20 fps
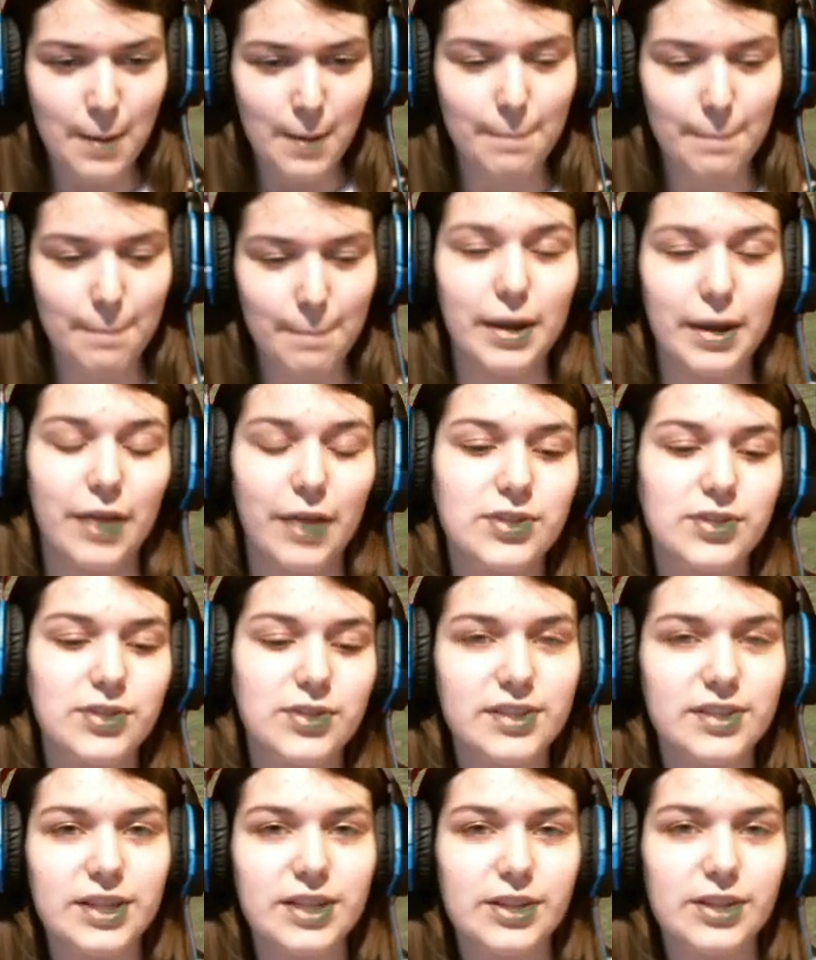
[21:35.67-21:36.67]
But yeah, those are the
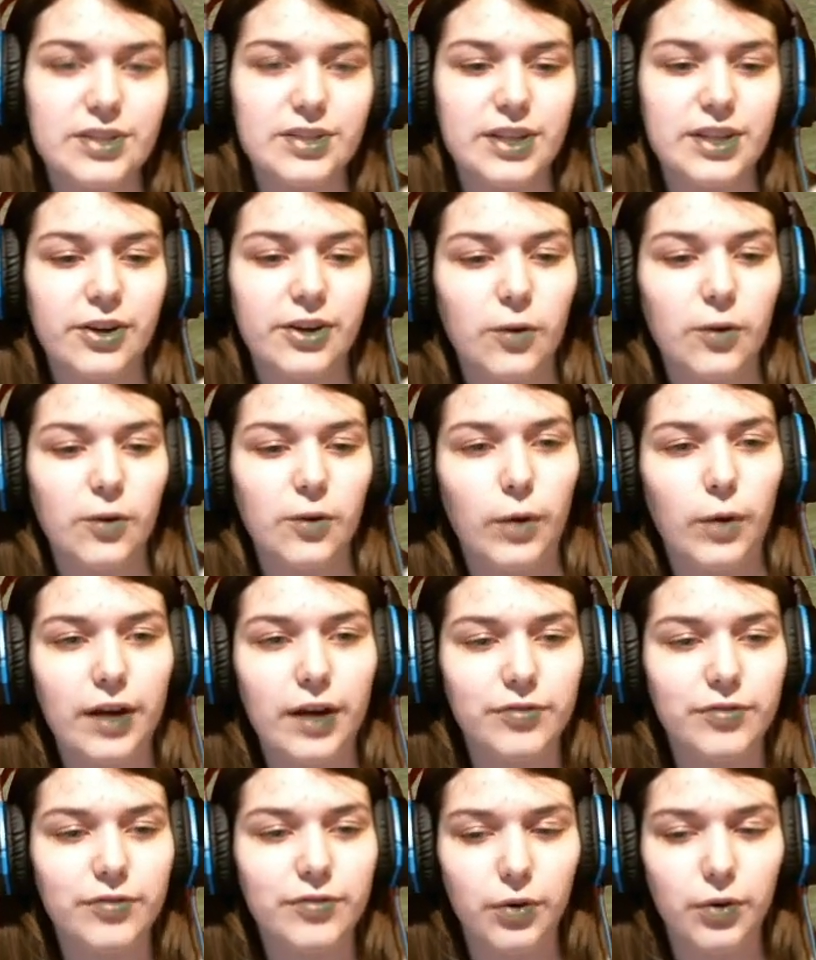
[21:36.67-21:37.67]
skills that you're going to
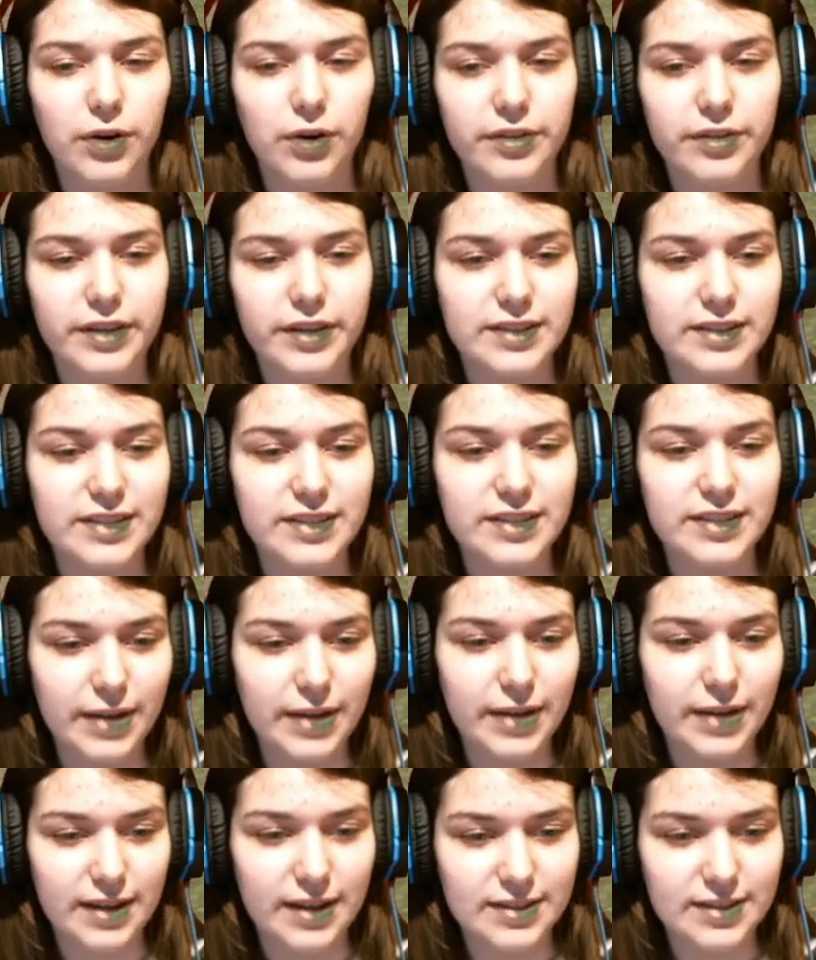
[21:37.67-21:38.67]
want for the
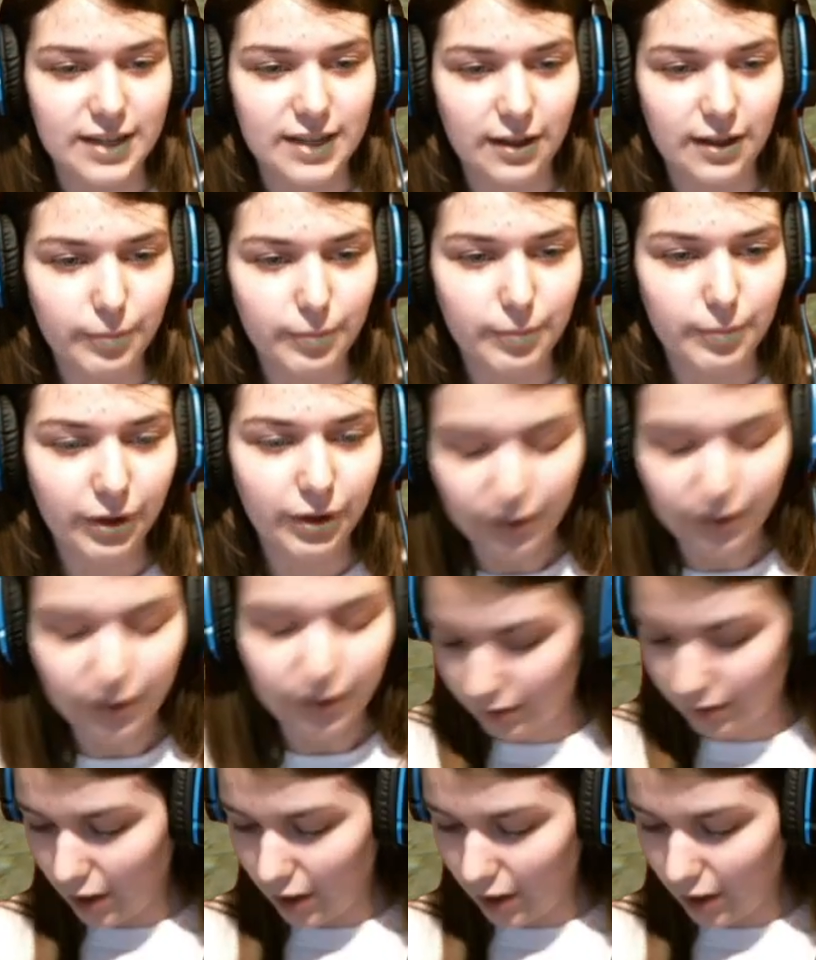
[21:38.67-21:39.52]
DPS talent build.